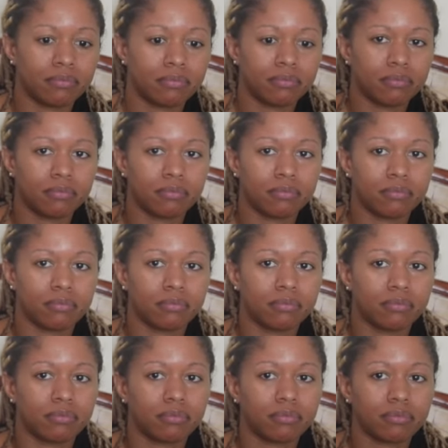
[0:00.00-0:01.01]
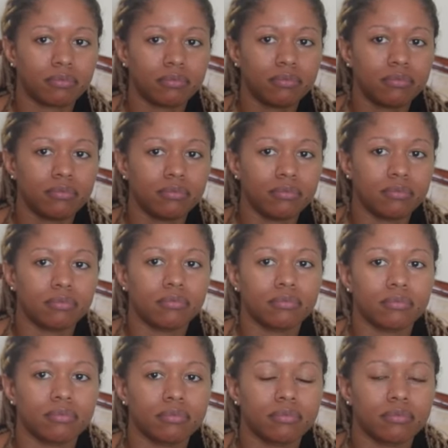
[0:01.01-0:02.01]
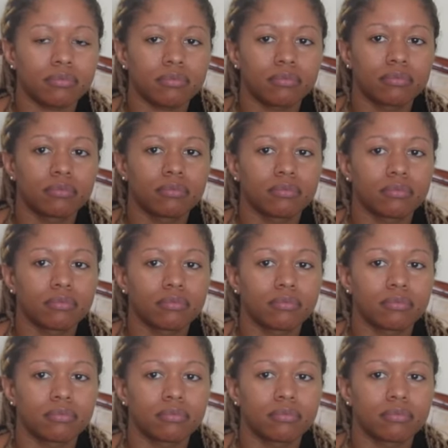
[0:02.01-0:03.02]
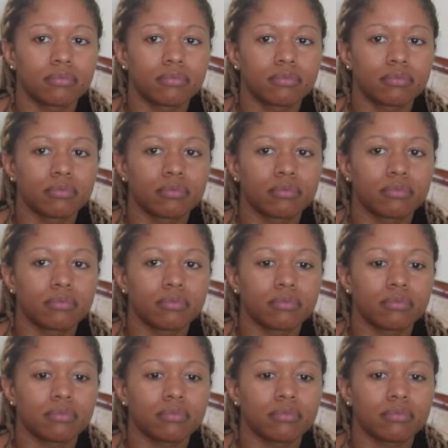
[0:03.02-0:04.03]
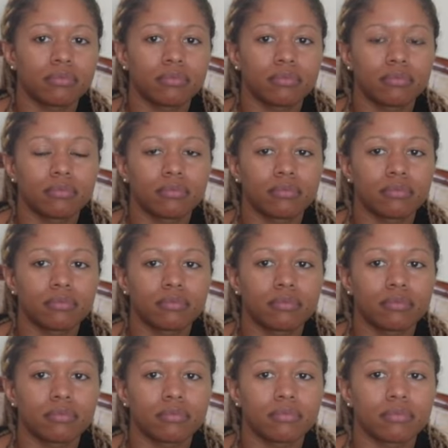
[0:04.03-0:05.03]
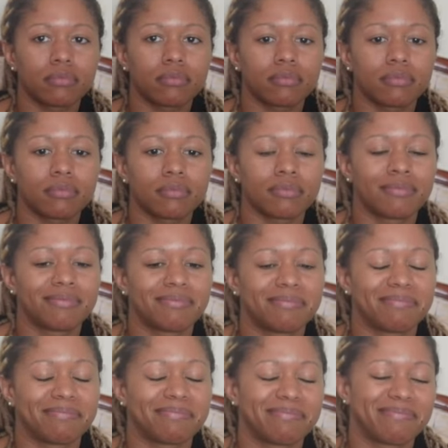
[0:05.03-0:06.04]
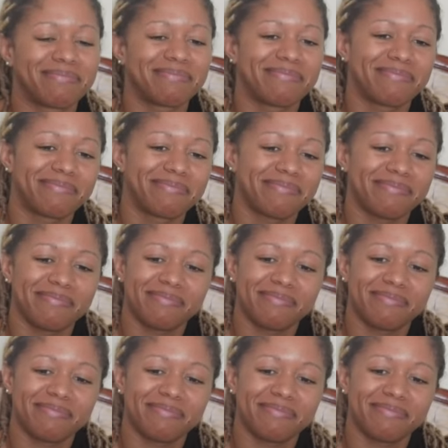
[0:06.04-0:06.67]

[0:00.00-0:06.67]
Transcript: No words are spoken by the person on screen.